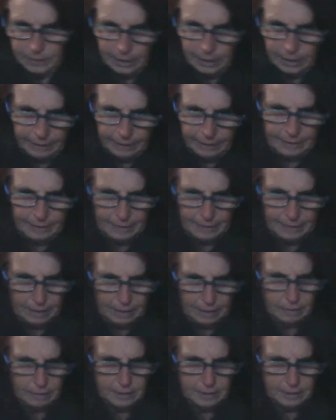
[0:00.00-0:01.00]
And then the
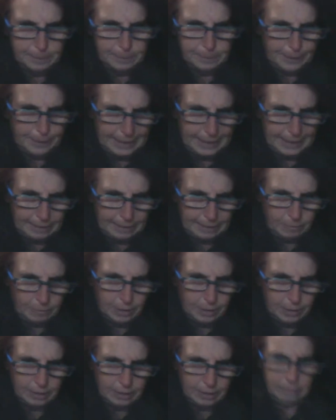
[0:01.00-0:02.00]
last bean
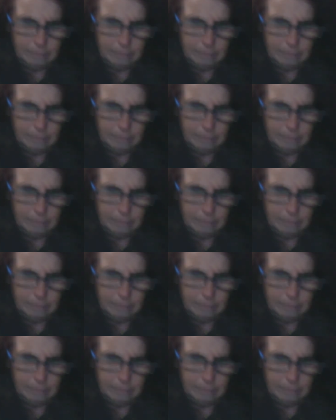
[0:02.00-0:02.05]
one,